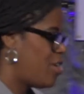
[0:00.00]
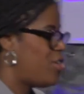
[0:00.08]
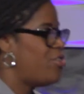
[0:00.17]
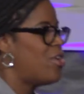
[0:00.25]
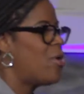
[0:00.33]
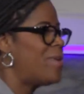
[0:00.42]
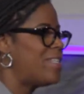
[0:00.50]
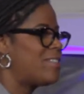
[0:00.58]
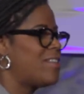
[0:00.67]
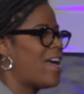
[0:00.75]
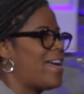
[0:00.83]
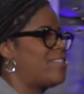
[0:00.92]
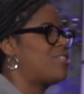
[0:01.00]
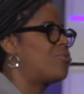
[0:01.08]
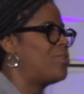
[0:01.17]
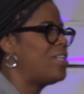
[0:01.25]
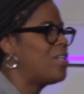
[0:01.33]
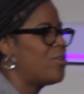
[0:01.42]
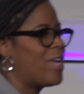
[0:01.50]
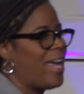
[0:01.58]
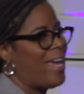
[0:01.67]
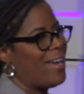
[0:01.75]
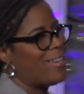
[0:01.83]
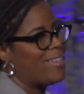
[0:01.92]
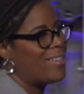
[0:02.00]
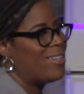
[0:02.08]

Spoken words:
you know what it's like to relocate